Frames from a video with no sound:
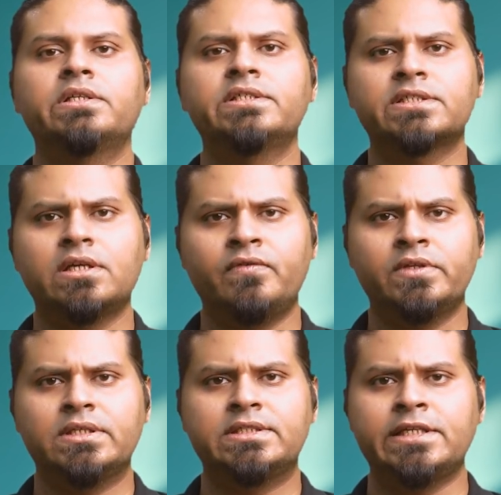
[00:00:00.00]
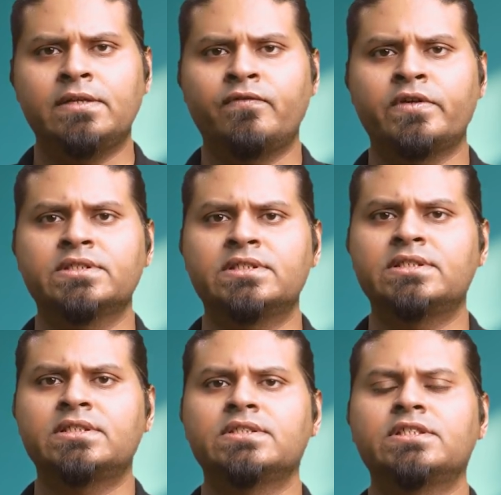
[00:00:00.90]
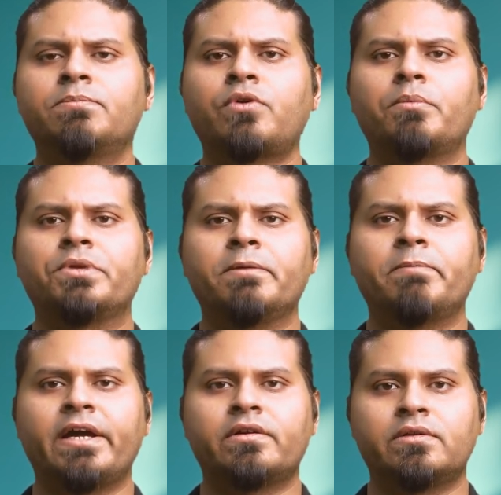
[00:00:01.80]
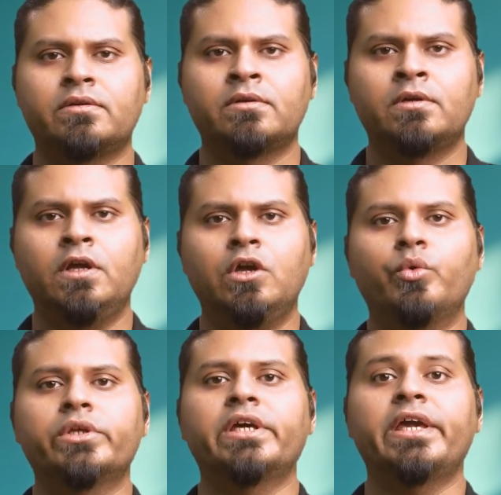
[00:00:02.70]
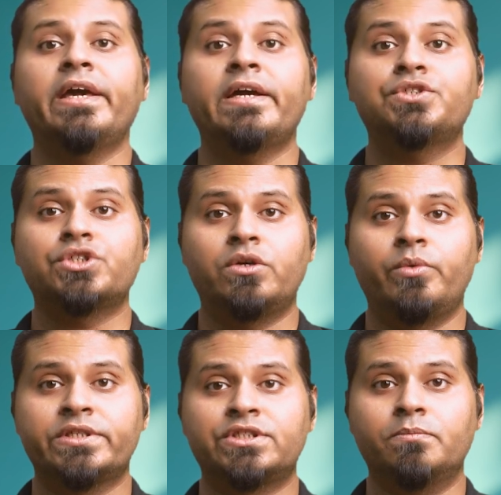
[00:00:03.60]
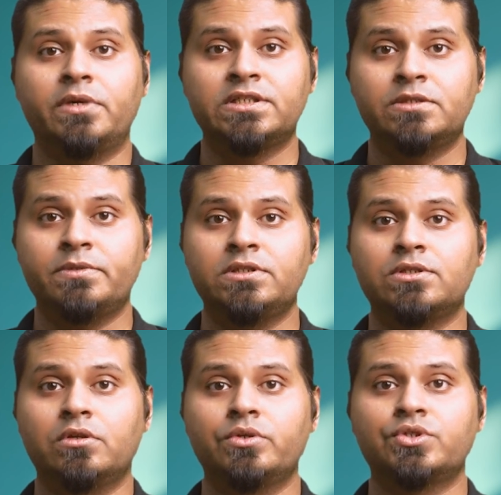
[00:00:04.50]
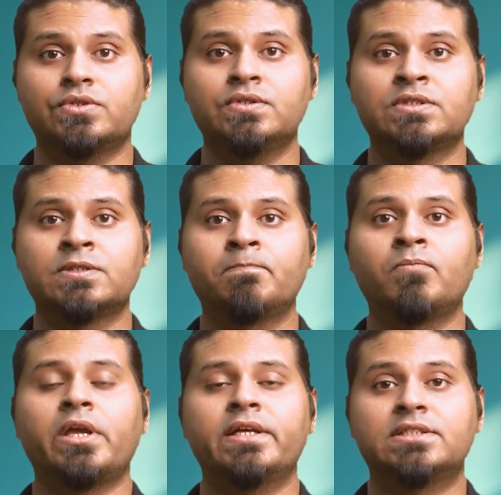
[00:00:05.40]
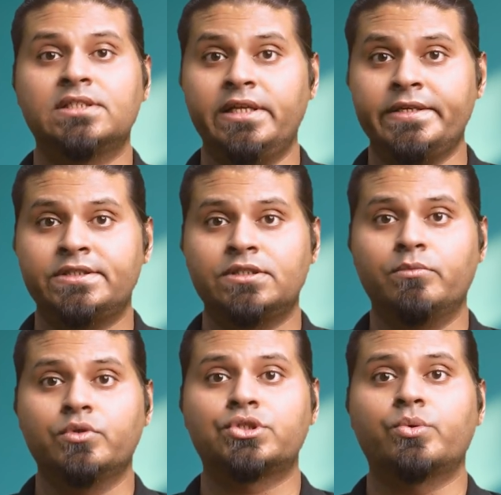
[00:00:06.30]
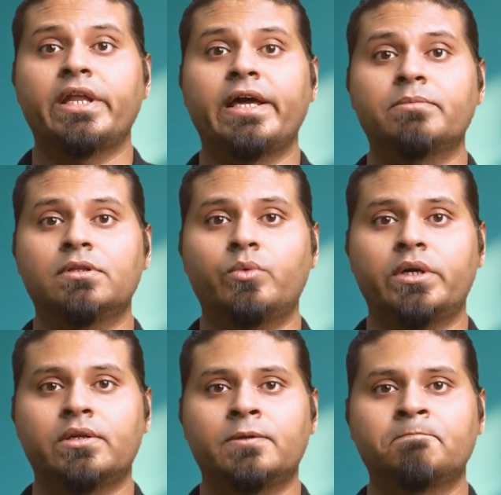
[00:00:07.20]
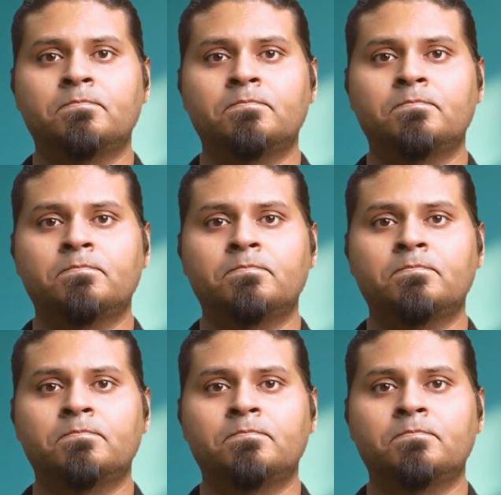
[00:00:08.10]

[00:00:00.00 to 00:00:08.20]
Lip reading: Discover the self-consistency prompting pattern, where the AI generates multiple solutions and selects the most reliable one.